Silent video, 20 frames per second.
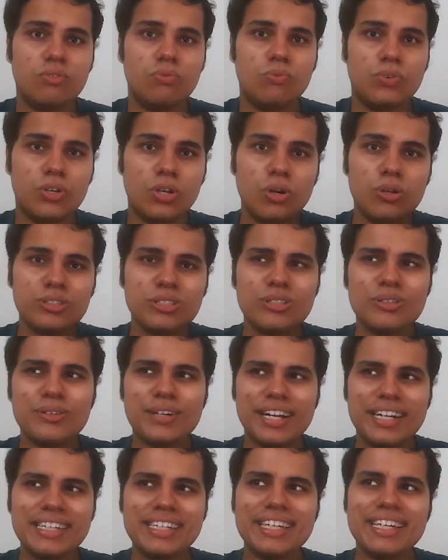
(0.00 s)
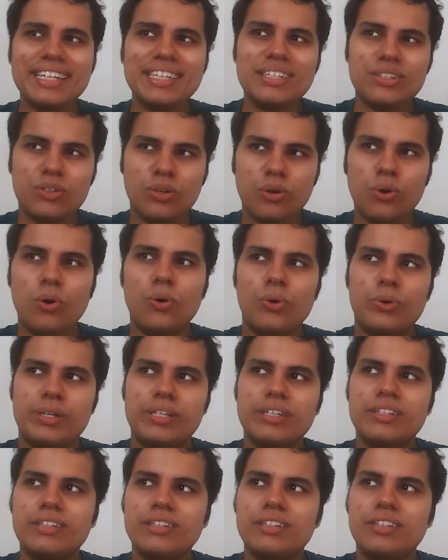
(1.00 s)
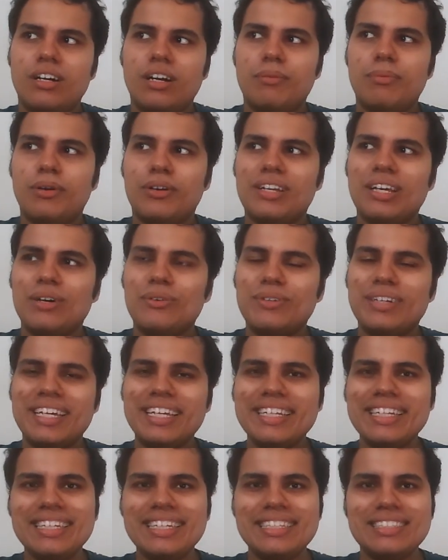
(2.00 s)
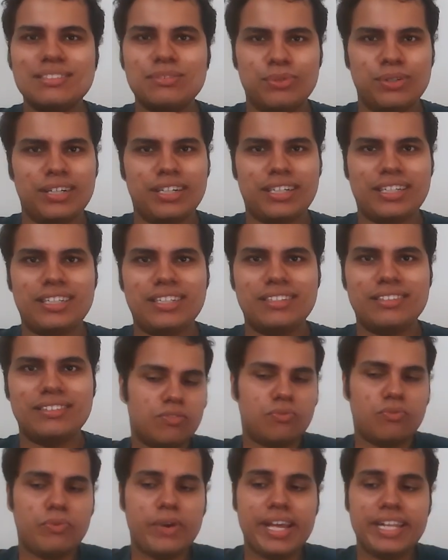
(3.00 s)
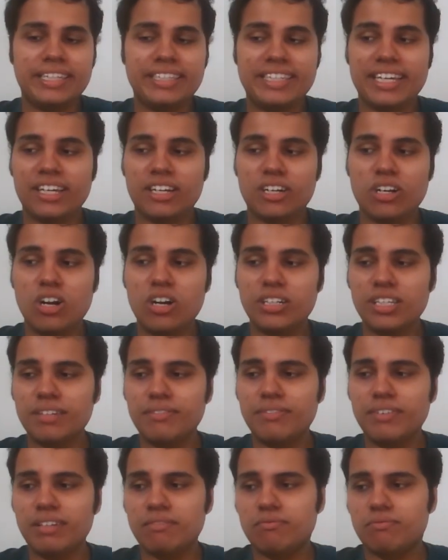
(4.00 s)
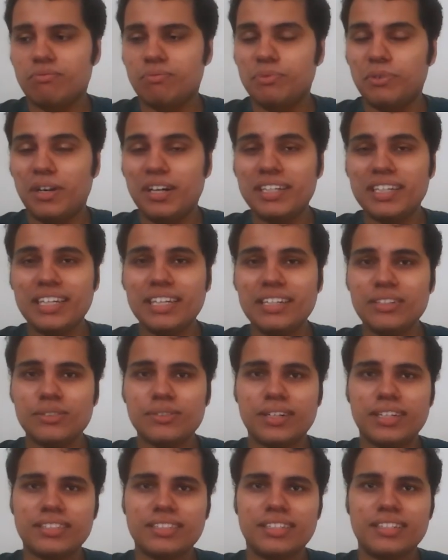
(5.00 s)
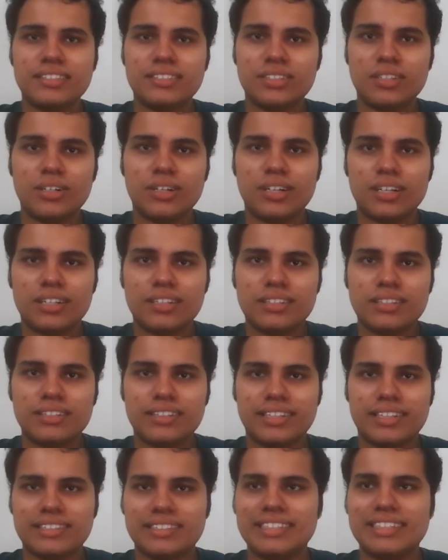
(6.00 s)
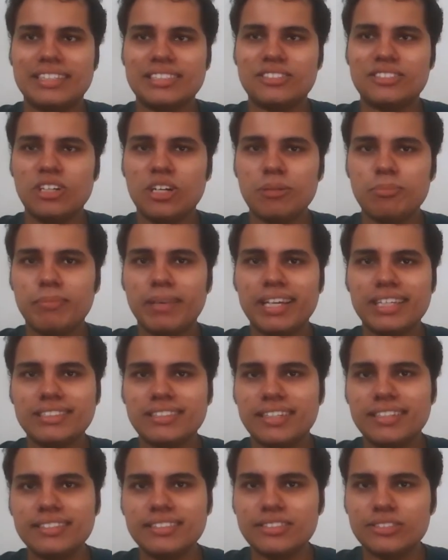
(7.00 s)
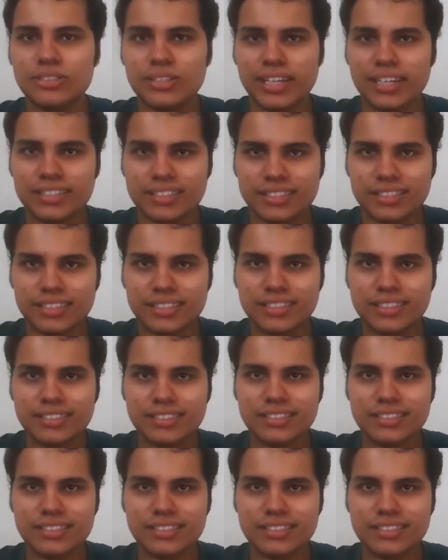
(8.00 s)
would also contain code about how kidneys work when they are not even working together at all. Like, it does not make sense together.